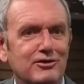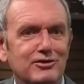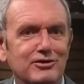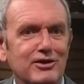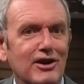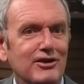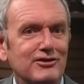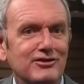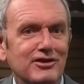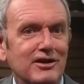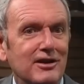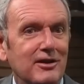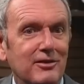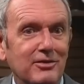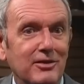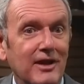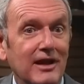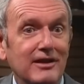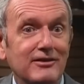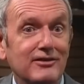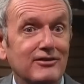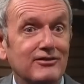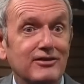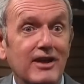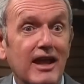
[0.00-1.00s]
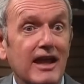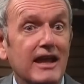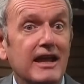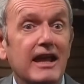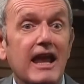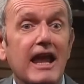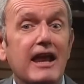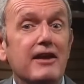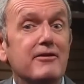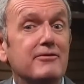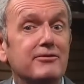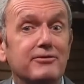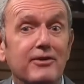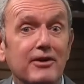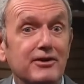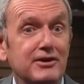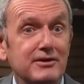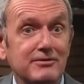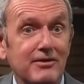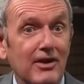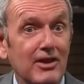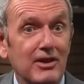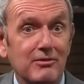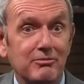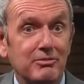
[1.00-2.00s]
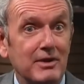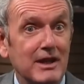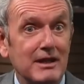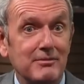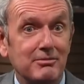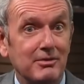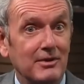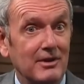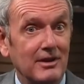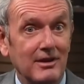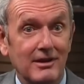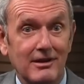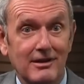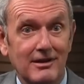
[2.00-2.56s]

a crushing thing to say in front of other people.